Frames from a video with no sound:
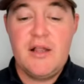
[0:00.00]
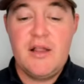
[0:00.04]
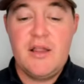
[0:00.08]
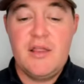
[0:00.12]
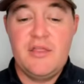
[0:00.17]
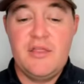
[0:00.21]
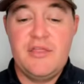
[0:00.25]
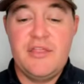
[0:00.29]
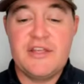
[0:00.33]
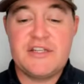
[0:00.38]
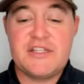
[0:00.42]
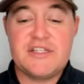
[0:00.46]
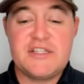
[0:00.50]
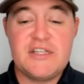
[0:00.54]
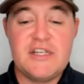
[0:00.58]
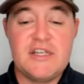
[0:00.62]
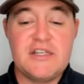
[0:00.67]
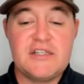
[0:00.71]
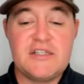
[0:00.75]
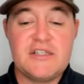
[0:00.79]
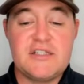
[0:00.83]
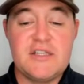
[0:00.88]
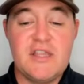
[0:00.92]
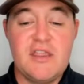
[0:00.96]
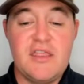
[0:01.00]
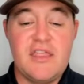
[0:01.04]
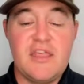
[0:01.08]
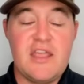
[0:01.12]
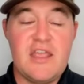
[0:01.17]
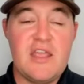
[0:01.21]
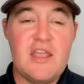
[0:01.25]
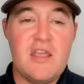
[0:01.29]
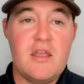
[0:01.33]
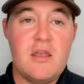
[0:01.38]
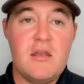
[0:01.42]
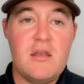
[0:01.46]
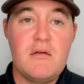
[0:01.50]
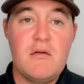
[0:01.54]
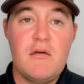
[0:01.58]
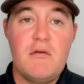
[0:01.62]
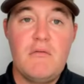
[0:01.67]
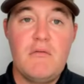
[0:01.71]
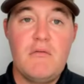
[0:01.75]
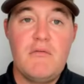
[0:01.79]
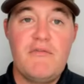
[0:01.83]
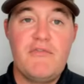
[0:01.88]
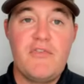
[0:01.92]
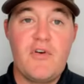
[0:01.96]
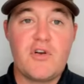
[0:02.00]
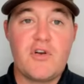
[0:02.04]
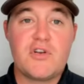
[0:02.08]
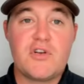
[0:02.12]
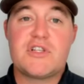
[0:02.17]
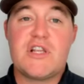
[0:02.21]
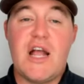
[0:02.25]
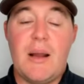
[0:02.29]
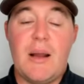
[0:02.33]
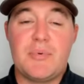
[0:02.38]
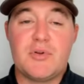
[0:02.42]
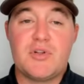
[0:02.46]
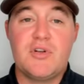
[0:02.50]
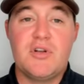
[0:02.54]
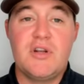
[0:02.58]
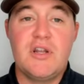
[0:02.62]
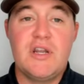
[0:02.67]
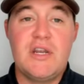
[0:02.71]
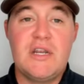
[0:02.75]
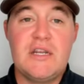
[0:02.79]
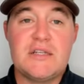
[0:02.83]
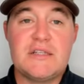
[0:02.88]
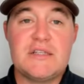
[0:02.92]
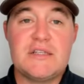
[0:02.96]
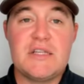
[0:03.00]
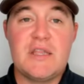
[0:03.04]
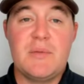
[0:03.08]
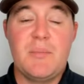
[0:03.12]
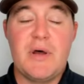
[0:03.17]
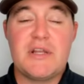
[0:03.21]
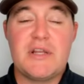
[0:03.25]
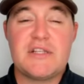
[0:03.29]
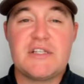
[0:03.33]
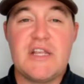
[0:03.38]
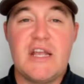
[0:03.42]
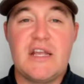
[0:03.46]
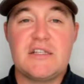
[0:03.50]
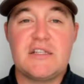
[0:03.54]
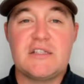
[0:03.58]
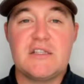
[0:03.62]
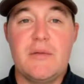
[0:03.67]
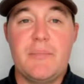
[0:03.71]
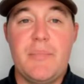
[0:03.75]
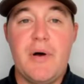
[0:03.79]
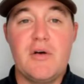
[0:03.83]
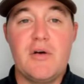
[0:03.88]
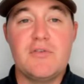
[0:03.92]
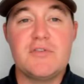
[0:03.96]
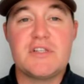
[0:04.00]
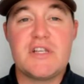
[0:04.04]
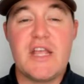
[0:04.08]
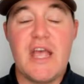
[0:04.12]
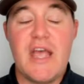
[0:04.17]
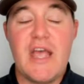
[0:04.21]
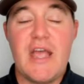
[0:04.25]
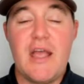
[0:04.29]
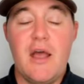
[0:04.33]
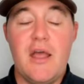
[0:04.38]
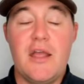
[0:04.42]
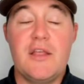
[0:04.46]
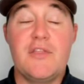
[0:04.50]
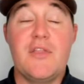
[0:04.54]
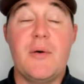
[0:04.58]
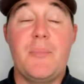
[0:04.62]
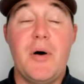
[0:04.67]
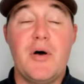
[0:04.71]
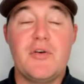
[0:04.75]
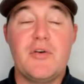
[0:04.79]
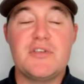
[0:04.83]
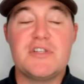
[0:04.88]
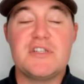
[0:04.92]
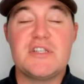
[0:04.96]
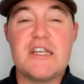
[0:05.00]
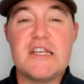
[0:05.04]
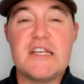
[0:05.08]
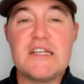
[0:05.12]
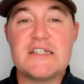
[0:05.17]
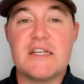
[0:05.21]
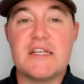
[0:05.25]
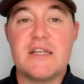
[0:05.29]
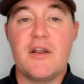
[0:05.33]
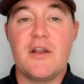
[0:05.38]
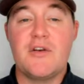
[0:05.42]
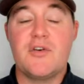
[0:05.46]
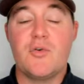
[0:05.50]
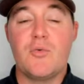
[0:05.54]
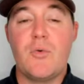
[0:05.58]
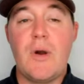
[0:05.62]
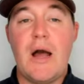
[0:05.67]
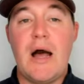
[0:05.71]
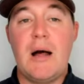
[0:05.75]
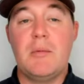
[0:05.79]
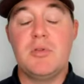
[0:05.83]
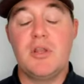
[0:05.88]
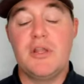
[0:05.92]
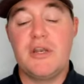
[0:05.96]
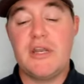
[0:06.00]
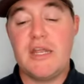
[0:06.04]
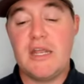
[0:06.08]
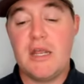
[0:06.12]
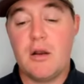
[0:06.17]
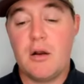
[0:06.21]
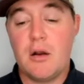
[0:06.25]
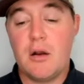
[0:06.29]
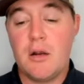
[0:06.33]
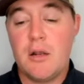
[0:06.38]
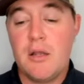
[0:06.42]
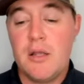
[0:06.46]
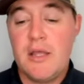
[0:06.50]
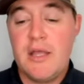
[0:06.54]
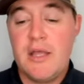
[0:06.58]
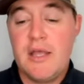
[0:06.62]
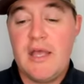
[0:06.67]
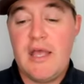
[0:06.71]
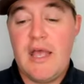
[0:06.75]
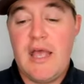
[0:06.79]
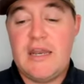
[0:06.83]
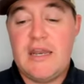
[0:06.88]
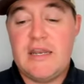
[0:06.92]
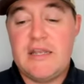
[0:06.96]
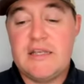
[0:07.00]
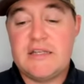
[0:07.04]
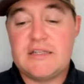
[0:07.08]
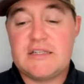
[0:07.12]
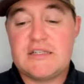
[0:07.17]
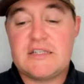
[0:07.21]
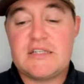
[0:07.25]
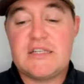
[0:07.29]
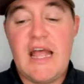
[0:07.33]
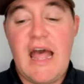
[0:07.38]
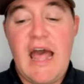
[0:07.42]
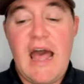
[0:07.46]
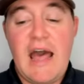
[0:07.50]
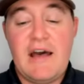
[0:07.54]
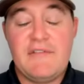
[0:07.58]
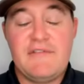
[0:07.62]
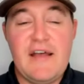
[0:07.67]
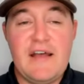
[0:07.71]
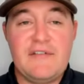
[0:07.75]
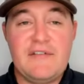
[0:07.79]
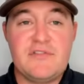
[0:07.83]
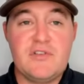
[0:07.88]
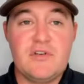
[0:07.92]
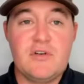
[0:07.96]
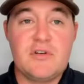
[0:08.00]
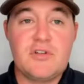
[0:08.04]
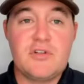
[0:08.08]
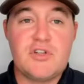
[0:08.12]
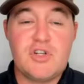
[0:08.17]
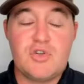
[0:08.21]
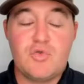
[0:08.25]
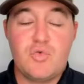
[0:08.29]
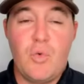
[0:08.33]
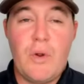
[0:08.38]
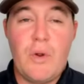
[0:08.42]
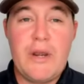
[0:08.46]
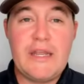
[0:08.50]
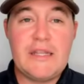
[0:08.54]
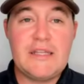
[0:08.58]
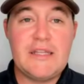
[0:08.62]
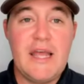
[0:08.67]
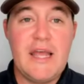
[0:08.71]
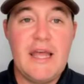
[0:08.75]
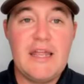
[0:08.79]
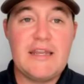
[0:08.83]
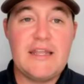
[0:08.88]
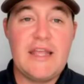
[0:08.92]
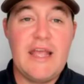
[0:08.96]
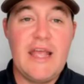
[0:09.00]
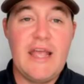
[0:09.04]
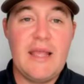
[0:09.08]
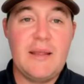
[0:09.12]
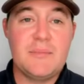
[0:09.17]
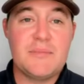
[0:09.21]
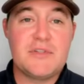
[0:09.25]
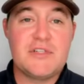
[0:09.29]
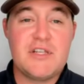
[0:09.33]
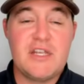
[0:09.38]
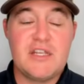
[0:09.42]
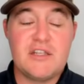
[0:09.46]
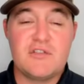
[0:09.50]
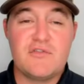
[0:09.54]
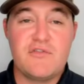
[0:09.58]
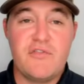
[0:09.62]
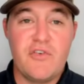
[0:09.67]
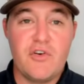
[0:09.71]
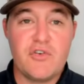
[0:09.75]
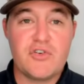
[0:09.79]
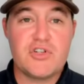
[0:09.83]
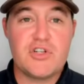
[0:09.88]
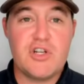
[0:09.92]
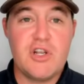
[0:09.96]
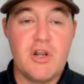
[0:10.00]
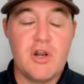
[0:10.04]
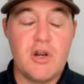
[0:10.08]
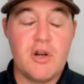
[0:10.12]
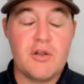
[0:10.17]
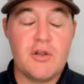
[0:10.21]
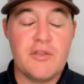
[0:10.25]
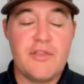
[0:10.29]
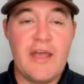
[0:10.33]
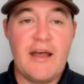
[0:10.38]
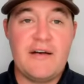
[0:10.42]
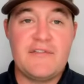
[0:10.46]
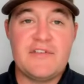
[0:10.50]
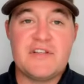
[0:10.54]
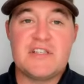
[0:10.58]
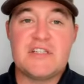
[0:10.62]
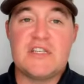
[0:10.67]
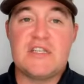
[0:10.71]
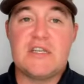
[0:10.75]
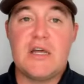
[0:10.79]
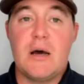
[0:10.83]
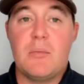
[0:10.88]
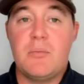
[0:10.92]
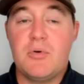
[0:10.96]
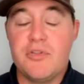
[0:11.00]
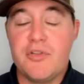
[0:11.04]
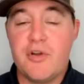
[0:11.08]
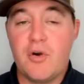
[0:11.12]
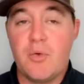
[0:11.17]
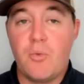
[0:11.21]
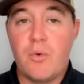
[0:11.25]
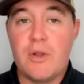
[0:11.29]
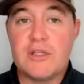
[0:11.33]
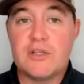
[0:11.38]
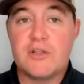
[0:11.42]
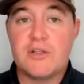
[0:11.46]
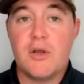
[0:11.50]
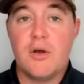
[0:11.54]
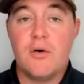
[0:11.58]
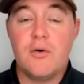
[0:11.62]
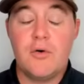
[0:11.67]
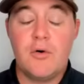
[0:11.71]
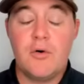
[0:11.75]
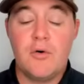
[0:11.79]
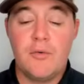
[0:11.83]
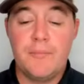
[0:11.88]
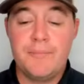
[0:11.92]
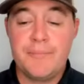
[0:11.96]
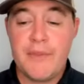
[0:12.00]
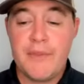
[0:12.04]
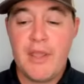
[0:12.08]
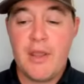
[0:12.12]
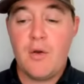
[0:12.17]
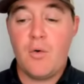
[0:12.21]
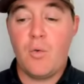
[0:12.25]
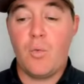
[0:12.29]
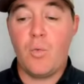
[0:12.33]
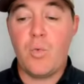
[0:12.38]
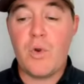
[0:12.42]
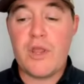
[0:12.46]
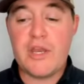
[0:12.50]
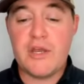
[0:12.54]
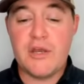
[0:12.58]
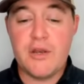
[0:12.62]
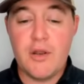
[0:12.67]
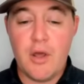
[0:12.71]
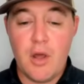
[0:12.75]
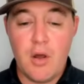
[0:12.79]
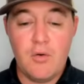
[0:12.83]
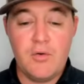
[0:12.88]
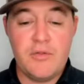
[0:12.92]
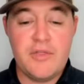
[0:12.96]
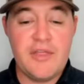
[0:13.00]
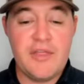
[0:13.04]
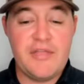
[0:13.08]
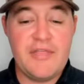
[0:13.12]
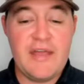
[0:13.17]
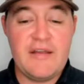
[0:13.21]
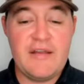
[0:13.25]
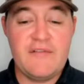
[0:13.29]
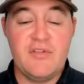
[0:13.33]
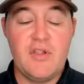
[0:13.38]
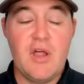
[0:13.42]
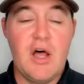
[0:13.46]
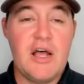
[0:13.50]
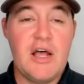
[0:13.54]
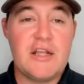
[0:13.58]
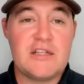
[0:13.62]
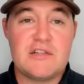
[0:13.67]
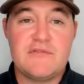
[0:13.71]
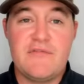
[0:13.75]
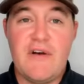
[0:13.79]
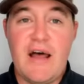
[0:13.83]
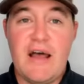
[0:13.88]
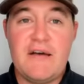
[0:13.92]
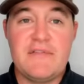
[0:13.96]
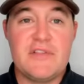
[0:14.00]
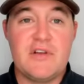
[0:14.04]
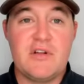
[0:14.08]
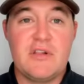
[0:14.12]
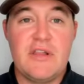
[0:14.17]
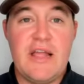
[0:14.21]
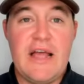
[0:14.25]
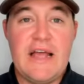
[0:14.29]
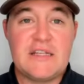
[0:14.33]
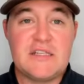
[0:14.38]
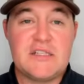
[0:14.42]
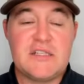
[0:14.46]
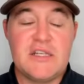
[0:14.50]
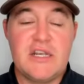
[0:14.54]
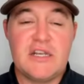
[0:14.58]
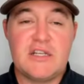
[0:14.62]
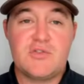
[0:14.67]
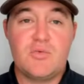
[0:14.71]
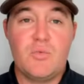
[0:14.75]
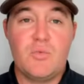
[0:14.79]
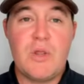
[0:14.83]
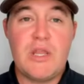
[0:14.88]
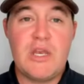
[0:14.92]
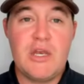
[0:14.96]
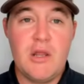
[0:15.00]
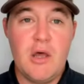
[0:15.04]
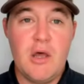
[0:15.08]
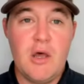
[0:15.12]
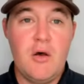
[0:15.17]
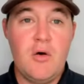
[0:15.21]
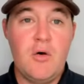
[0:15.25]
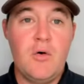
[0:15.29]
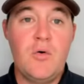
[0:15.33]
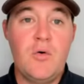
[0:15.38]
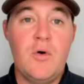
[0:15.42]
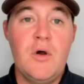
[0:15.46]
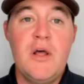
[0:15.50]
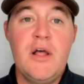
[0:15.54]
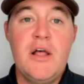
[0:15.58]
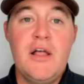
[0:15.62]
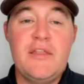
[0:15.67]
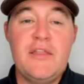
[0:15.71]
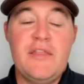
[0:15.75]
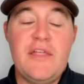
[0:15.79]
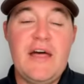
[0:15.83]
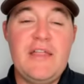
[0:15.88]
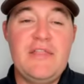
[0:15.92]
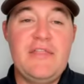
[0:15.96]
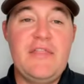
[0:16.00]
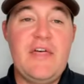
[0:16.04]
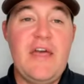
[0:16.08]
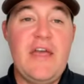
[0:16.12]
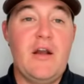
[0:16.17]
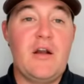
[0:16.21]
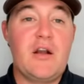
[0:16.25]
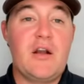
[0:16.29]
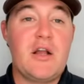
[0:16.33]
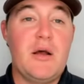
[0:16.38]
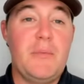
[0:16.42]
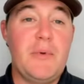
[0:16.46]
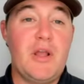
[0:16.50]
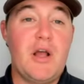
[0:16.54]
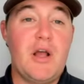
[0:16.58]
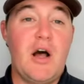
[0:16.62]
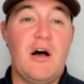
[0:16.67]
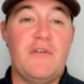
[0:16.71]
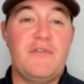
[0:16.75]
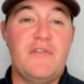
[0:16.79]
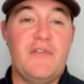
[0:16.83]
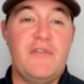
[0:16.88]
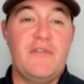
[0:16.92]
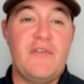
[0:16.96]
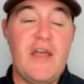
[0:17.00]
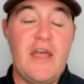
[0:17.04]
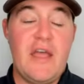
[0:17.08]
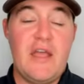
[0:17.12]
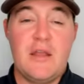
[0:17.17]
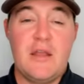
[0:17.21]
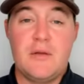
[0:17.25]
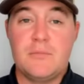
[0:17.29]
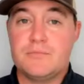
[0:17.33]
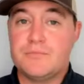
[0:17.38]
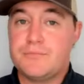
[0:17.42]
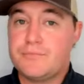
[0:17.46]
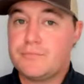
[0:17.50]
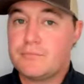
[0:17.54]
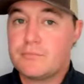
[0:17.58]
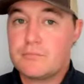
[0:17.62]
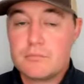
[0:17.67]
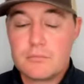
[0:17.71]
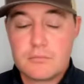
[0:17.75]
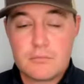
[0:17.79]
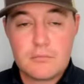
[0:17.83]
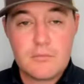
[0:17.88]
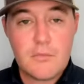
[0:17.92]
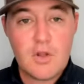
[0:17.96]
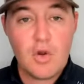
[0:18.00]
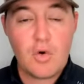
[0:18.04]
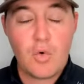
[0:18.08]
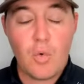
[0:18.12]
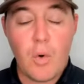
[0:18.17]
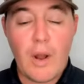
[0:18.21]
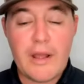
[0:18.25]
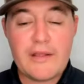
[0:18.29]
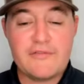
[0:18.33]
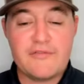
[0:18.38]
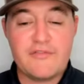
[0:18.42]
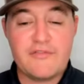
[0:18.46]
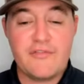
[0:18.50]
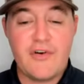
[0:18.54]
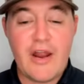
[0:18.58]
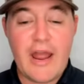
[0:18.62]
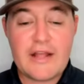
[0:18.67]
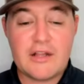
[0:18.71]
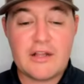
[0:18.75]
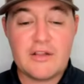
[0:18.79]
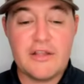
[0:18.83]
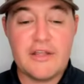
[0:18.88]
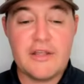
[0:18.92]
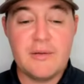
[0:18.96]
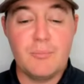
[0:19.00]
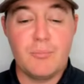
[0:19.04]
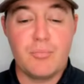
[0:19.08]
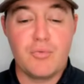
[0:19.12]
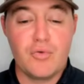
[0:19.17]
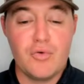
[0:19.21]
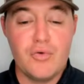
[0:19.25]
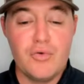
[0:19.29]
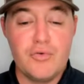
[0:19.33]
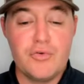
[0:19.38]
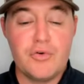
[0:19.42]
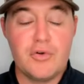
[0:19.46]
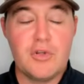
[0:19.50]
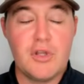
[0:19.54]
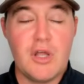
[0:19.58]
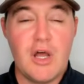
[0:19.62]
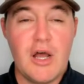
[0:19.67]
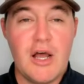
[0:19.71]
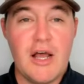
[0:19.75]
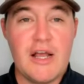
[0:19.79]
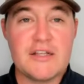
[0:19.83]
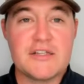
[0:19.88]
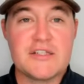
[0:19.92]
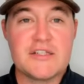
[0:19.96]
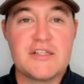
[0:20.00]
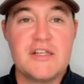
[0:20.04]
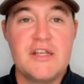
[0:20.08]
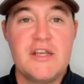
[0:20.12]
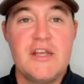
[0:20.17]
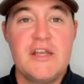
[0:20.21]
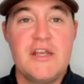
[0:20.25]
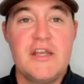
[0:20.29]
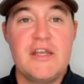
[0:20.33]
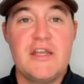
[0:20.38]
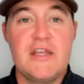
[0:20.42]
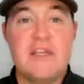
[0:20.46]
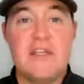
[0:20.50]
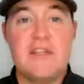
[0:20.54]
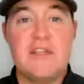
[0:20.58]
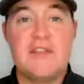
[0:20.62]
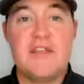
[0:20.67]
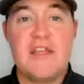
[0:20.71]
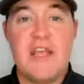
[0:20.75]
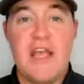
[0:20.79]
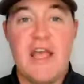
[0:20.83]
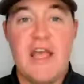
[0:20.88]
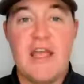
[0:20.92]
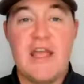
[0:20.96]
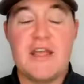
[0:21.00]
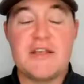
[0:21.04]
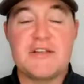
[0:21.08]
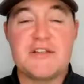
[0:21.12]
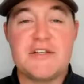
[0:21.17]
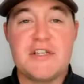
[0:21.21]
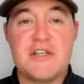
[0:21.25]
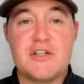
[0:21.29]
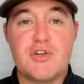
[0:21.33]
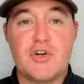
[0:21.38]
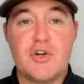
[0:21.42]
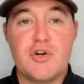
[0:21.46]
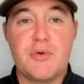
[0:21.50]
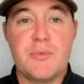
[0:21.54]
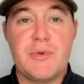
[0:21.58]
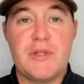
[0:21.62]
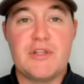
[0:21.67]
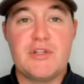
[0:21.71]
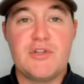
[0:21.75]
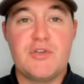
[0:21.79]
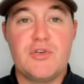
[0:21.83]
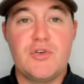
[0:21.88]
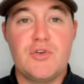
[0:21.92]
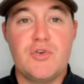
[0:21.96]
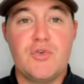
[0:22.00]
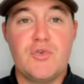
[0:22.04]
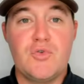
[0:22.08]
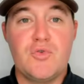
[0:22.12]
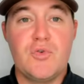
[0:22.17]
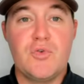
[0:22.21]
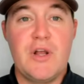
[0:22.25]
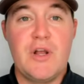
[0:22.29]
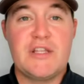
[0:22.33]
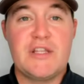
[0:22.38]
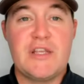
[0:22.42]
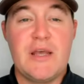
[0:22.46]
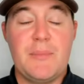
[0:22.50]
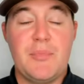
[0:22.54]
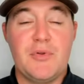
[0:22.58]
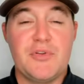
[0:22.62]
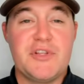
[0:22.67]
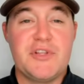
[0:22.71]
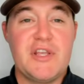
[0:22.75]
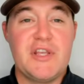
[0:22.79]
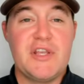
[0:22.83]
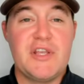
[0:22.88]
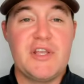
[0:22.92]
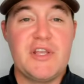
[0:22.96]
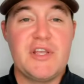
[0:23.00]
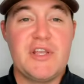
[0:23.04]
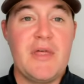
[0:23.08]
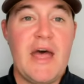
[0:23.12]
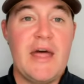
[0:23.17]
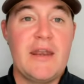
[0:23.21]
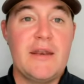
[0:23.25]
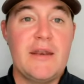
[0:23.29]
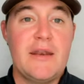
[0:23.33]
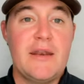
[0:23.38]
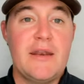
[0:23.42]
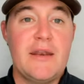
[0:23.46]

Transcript: This is the first opportunity to see the Mustangs in the post game in the postseason under Rob Lanier and his staff after just winning 10 games his first year. They obviously doubled their win total. We know that they've lost five of their last six. We know that they are coming off of a quite frankly brutal loss in the AAC tournament to a Temple team that